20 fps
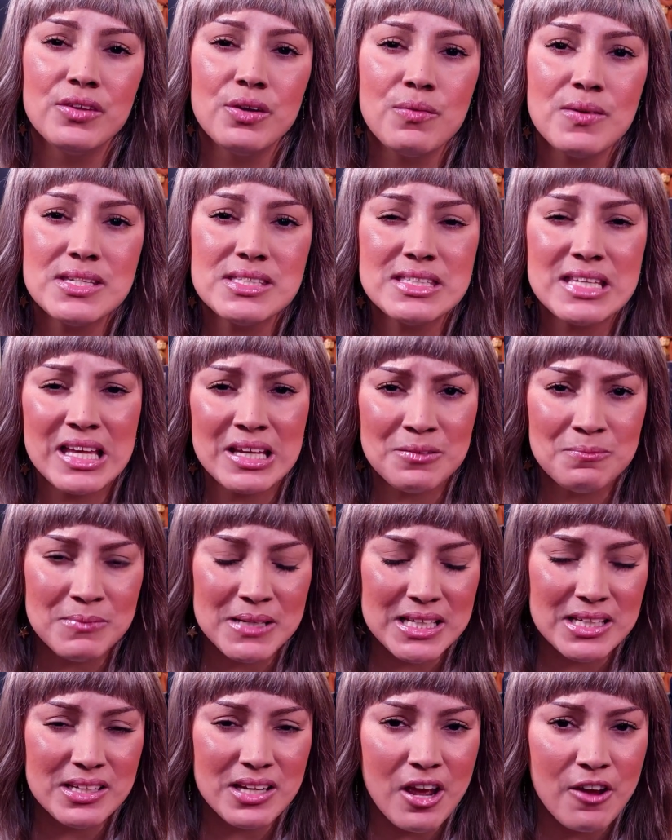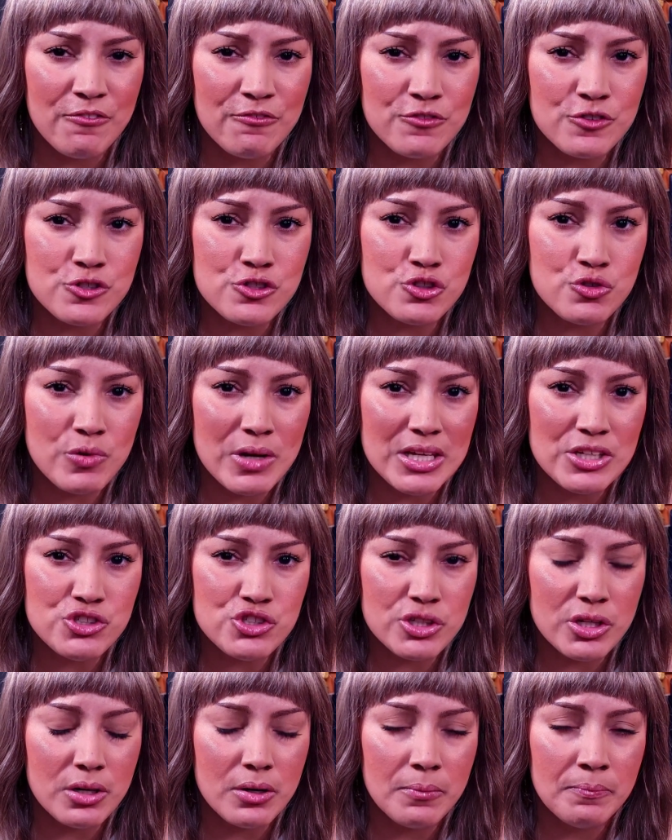the resentment and
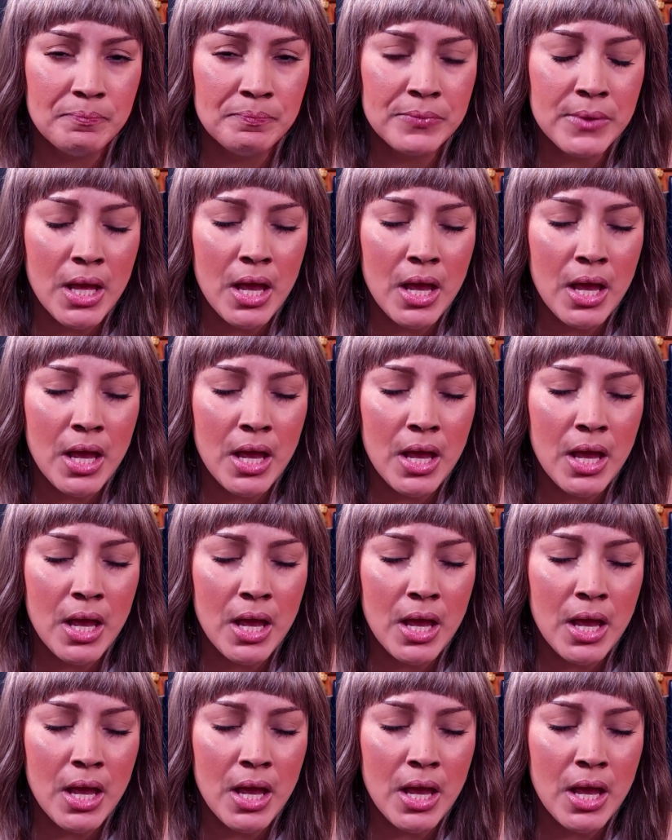frustration